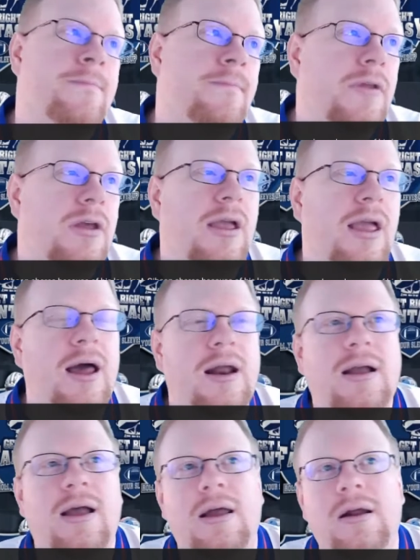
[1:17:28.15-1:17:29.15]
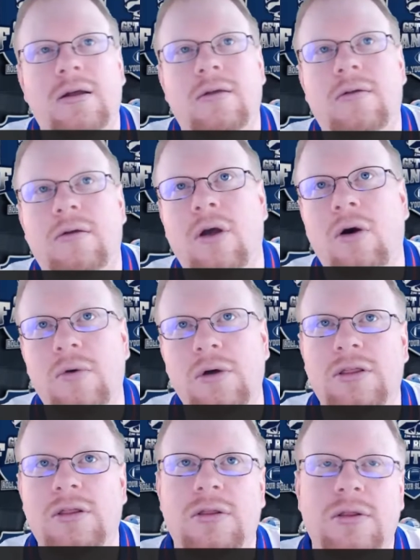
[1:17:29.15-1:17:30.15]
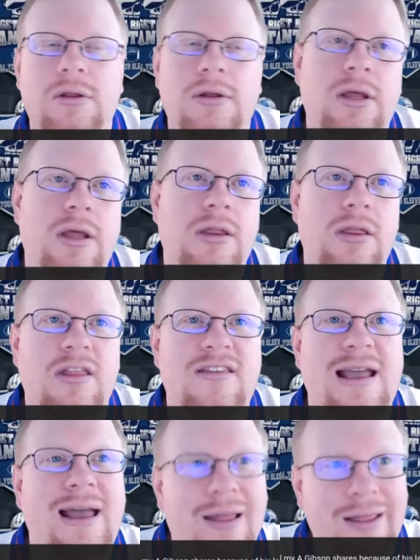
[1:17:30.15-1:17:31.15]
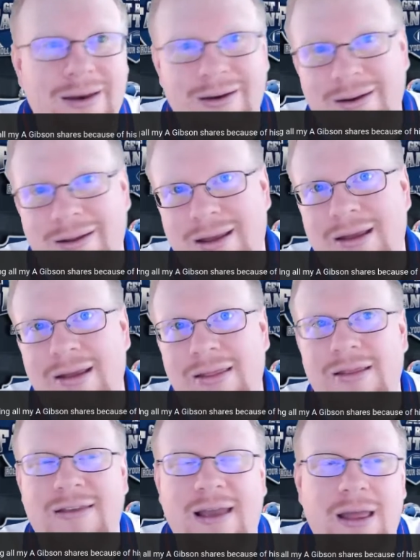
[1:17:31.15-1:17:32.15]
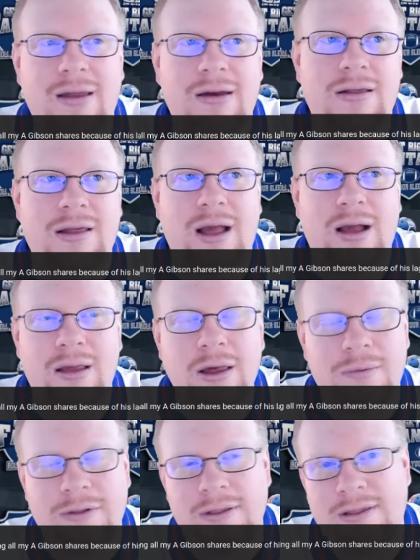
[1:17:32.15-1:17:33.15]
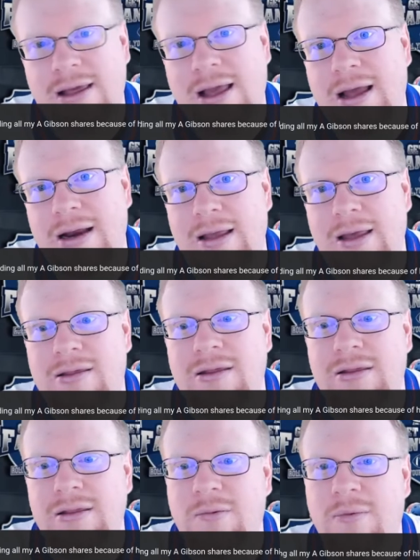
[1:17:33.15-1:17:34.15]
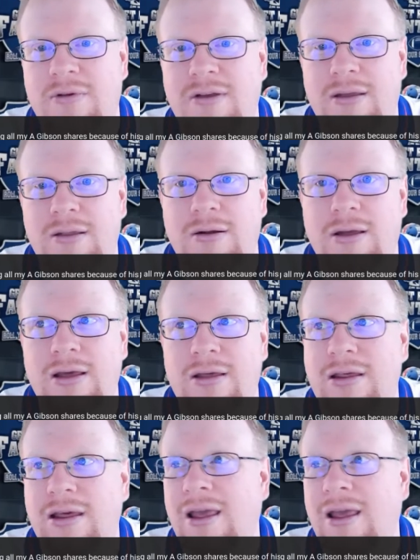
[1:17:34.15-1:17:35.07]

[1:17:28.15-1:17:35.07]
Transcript: You got to kind of go with the talent, and the talent is on Gibson's side, I guess, in this particular case.